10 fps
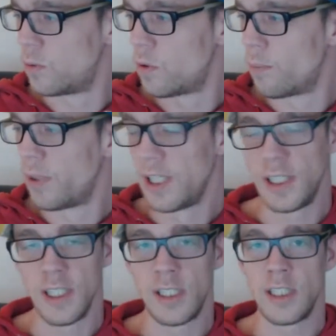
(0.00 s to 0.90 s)
complete
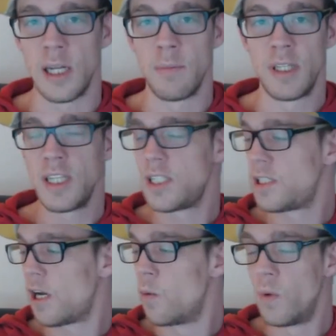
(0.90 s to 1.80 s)
this set. But this
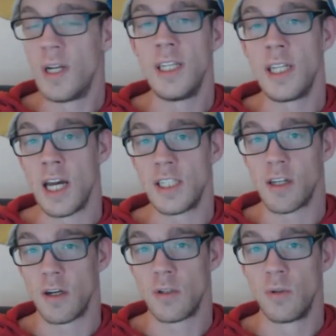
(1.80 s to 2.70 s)
is a really nice
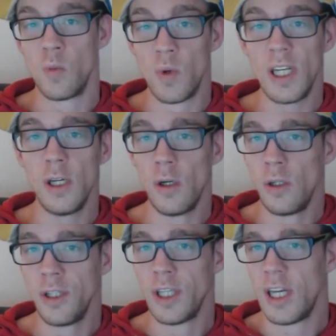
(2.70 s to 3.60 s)
cartoon, really
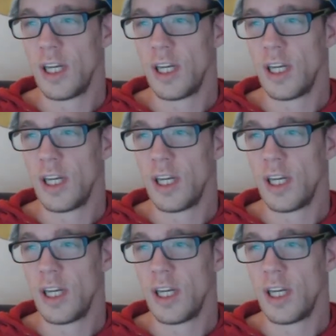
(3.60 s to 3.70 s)
old,